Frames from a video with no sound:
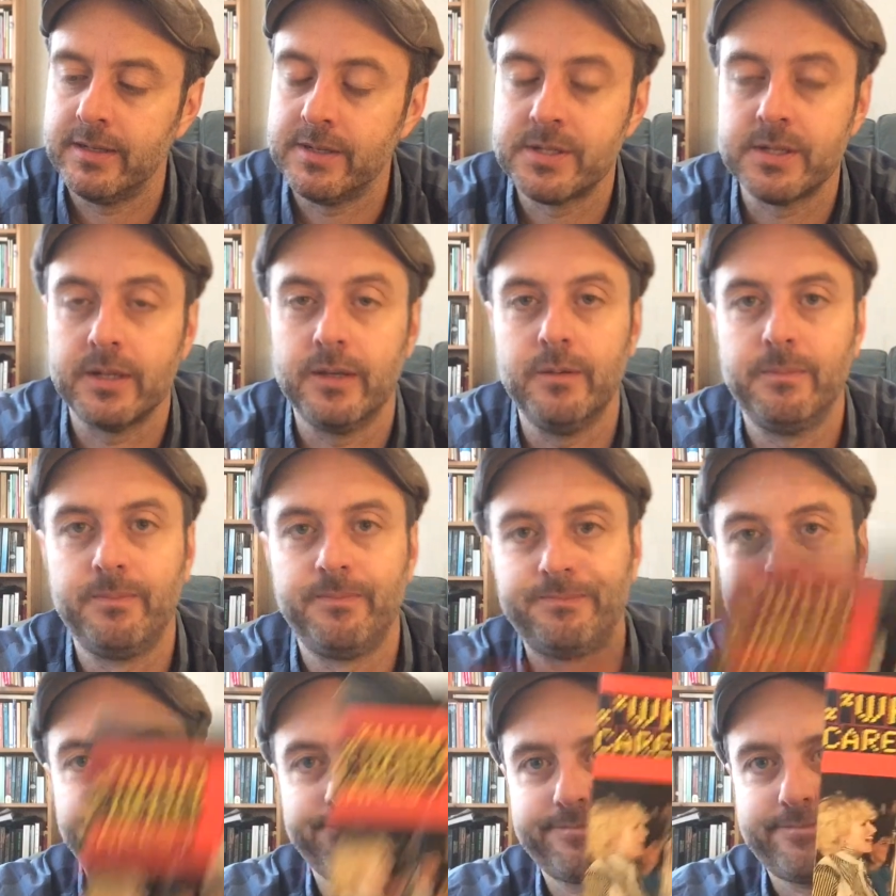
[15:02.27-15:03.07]
So
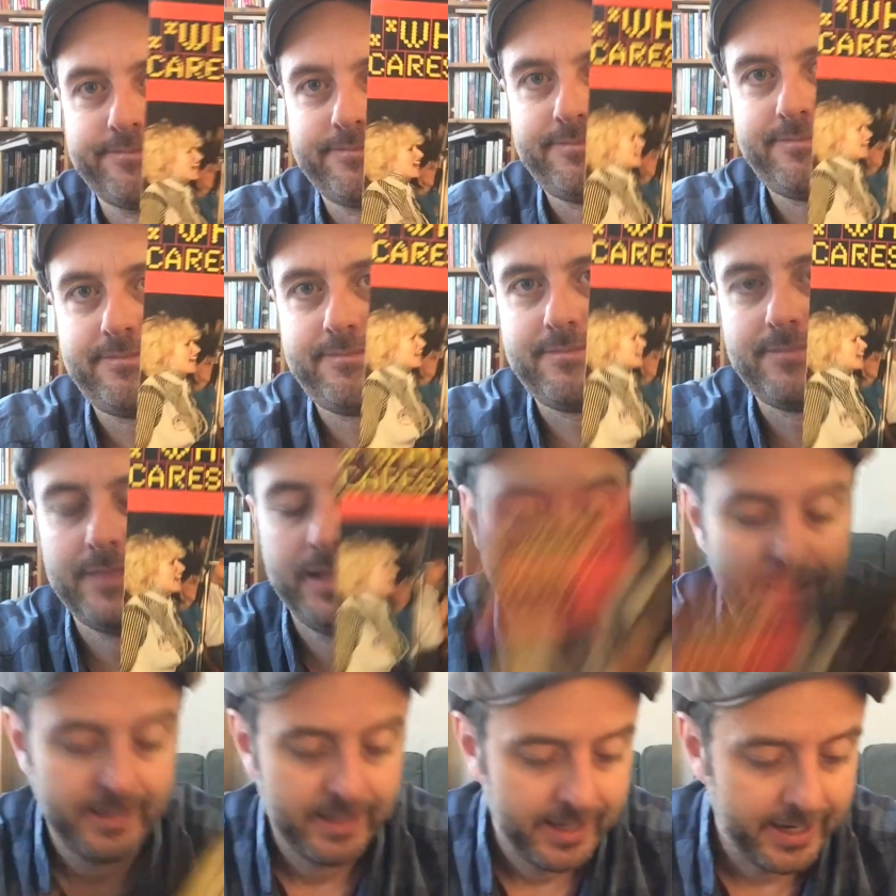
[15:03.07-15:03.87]

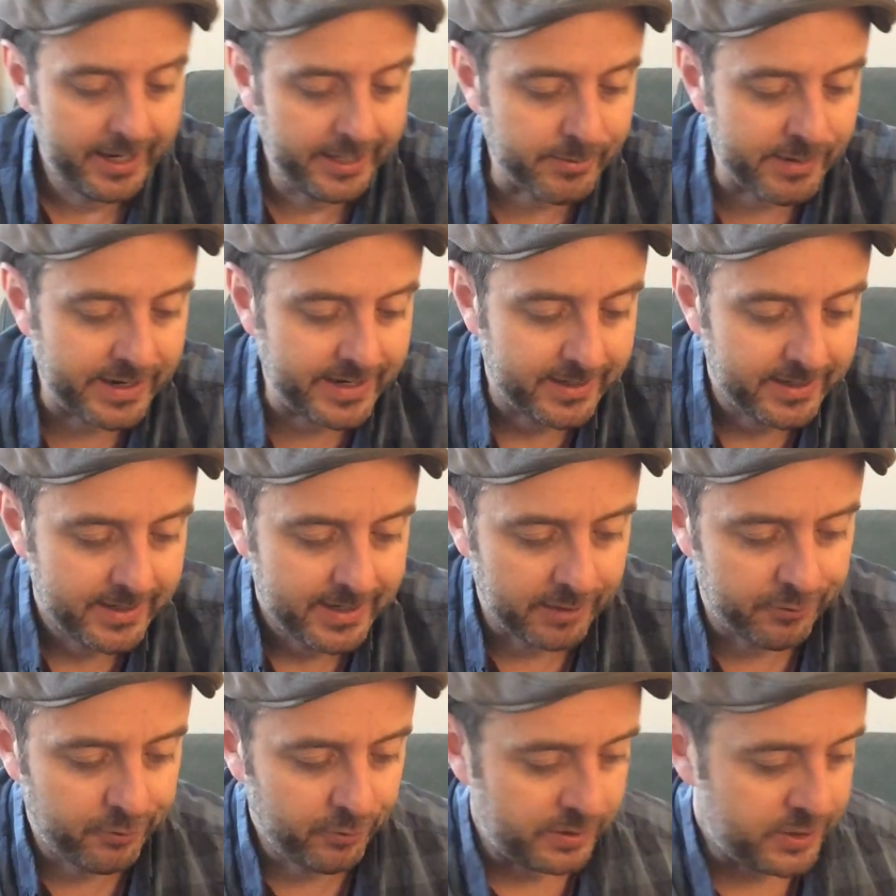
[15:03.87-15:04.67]
anyway,
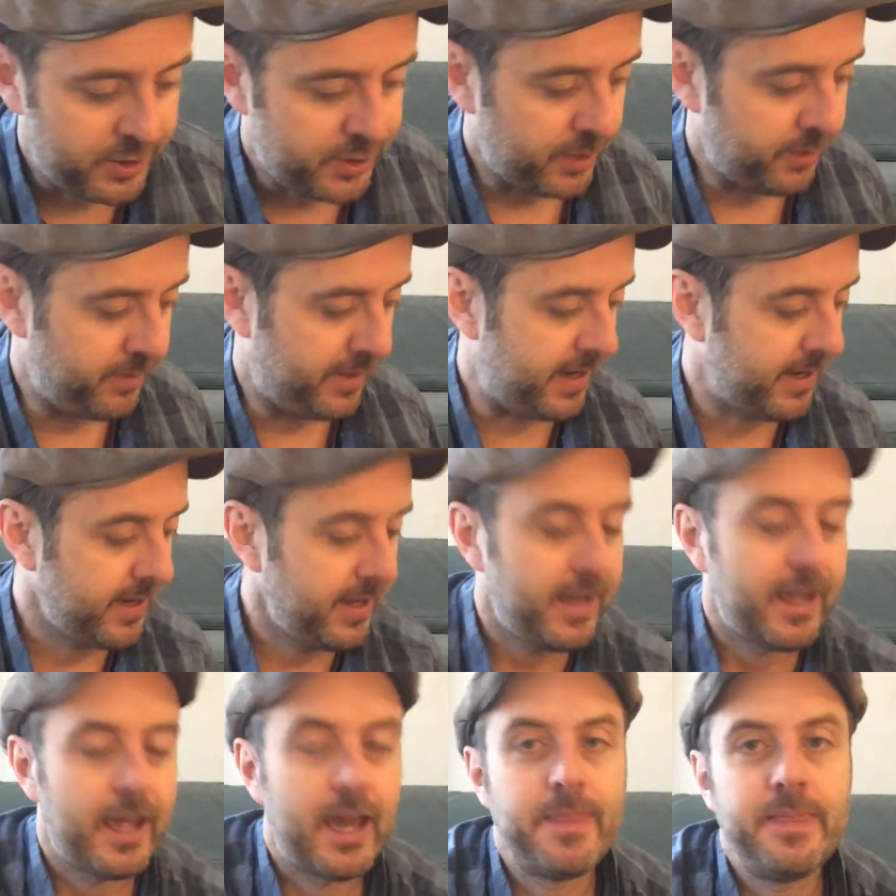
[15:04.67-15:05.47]
I thought I'd show that.
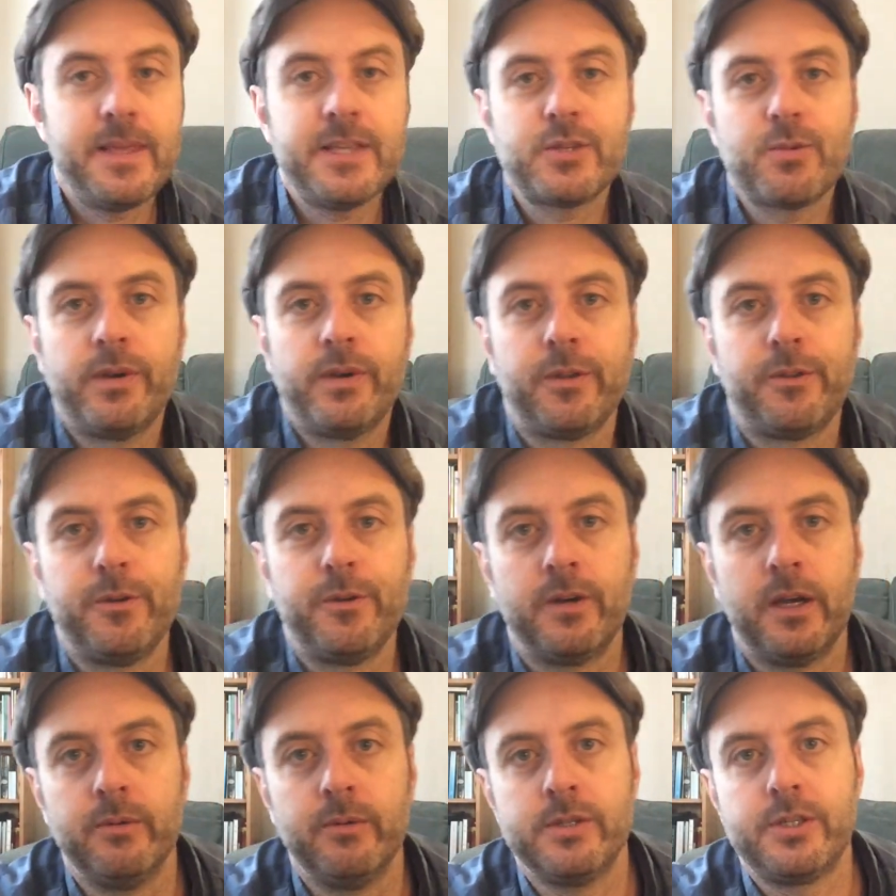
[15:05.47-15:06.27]
And this one I
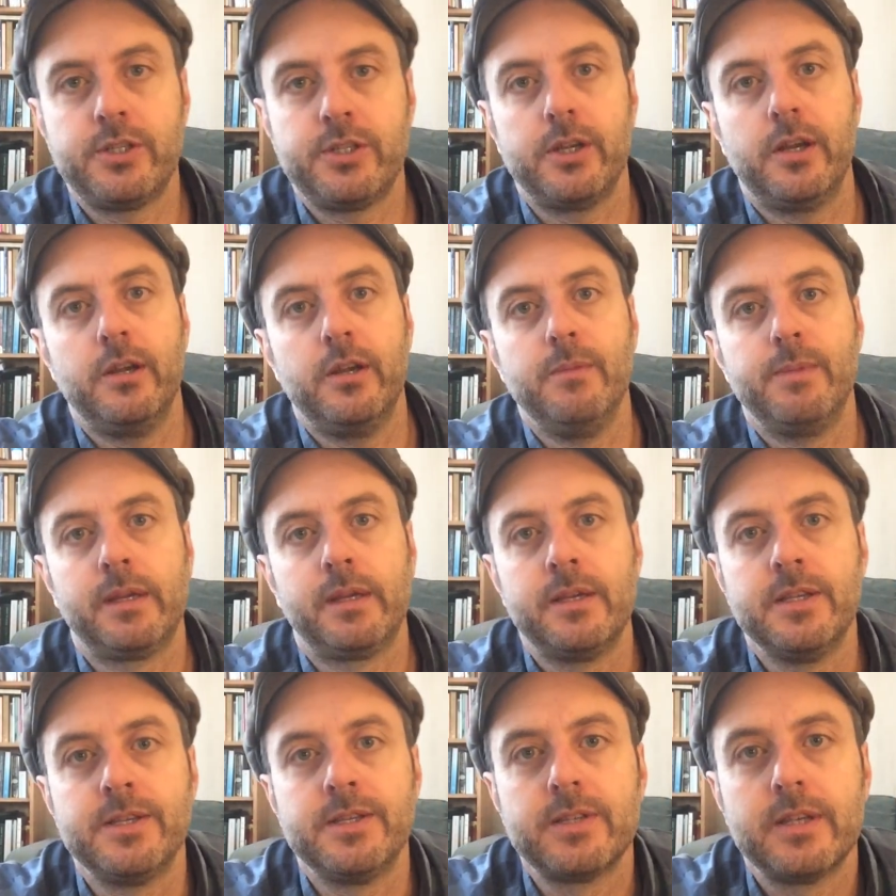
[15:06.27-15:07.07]
thought I would show
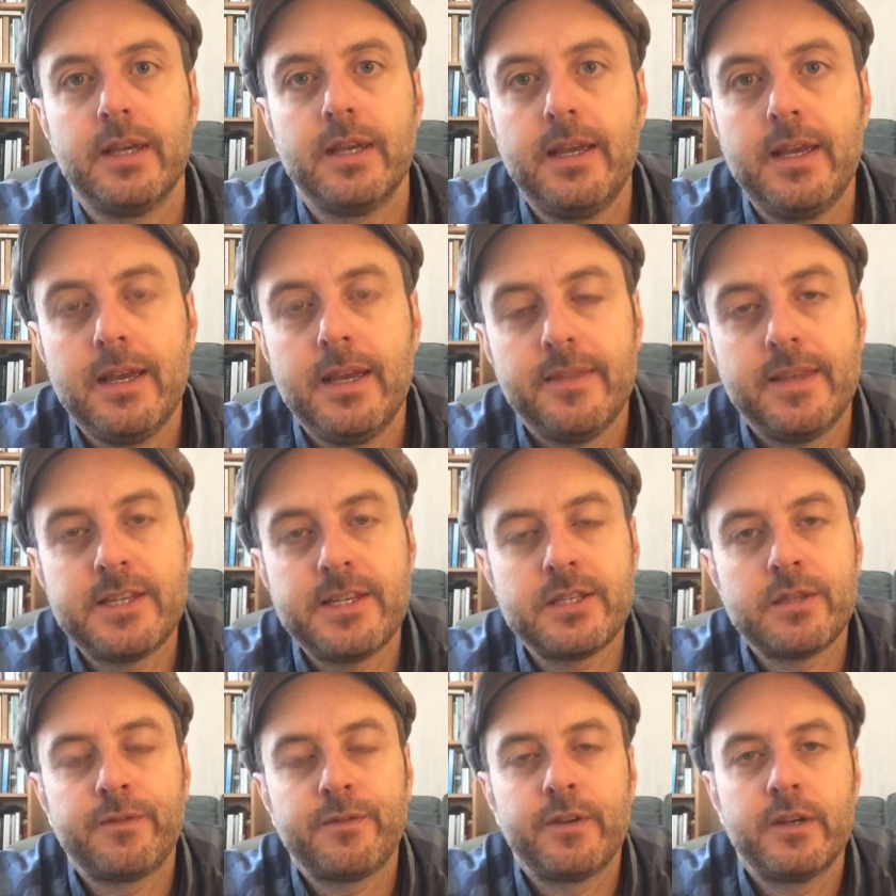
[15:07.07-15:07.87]
because this
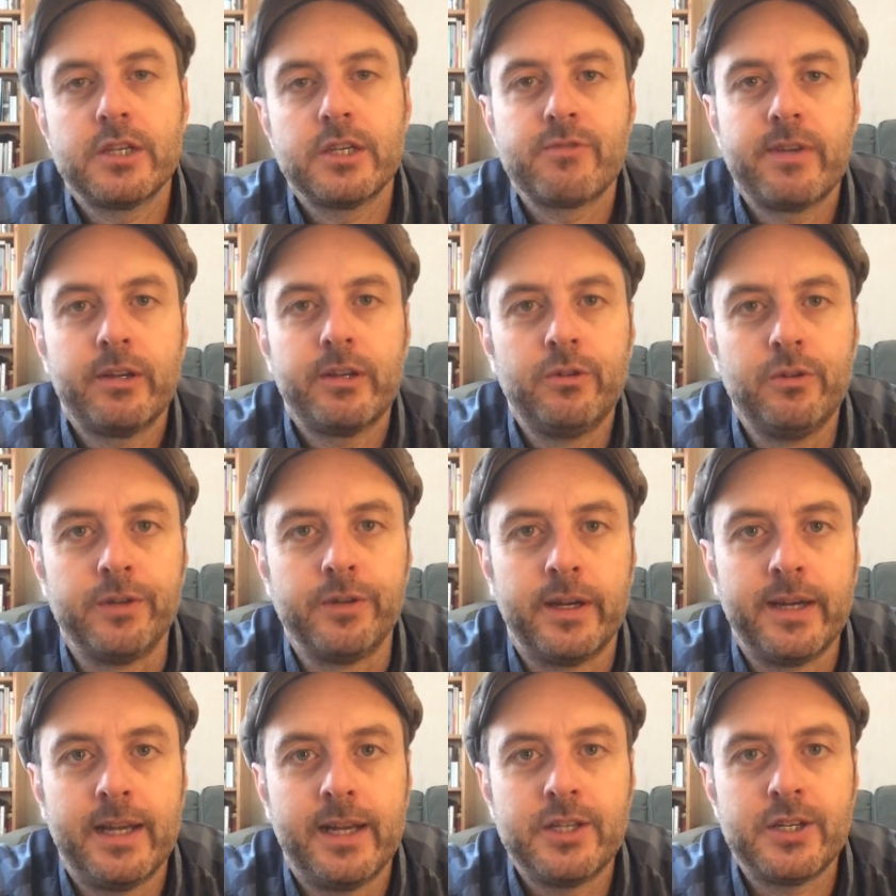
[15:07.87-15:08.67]
is the first record
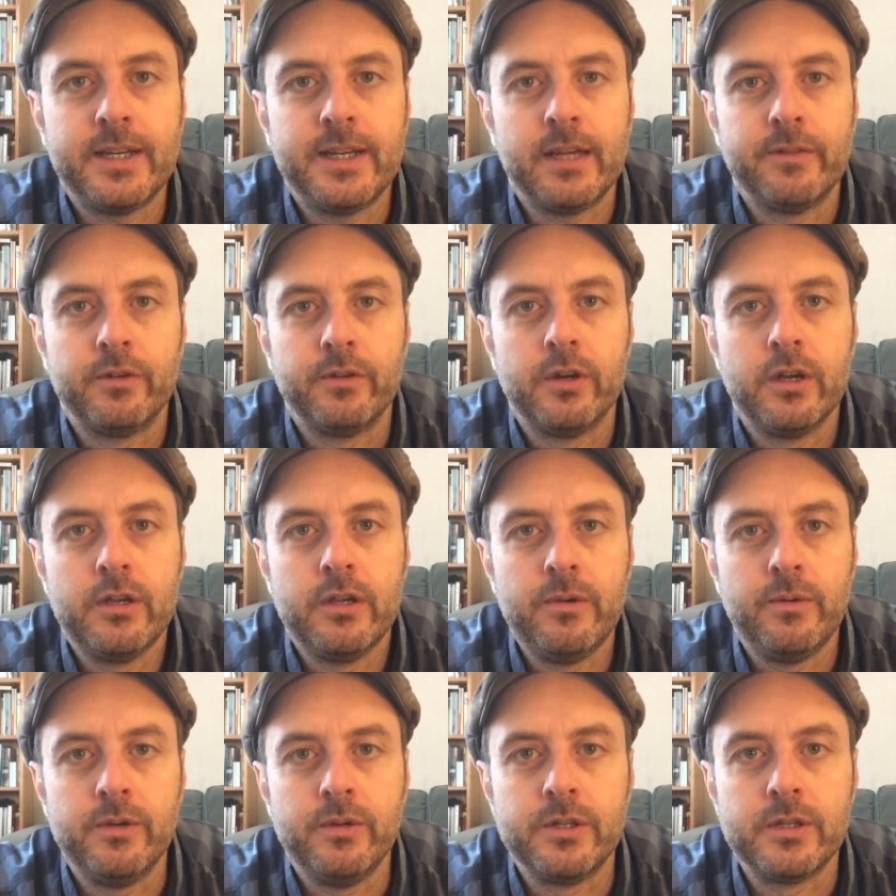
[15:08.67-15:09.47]
I actually ever
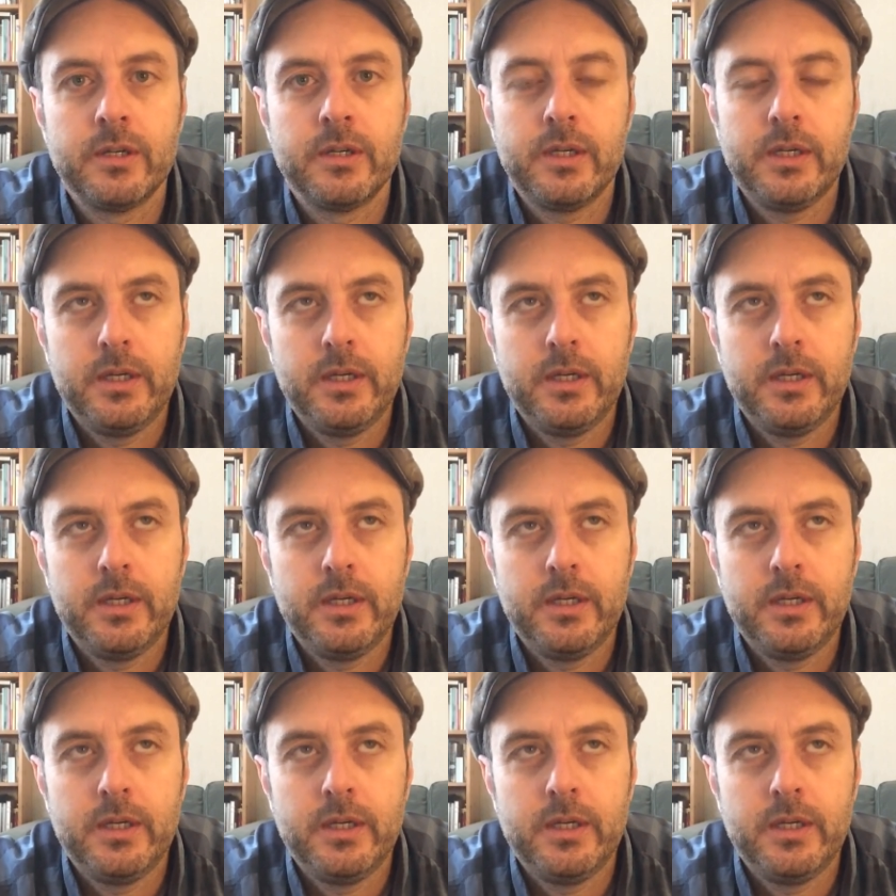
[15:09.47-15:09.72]
owned.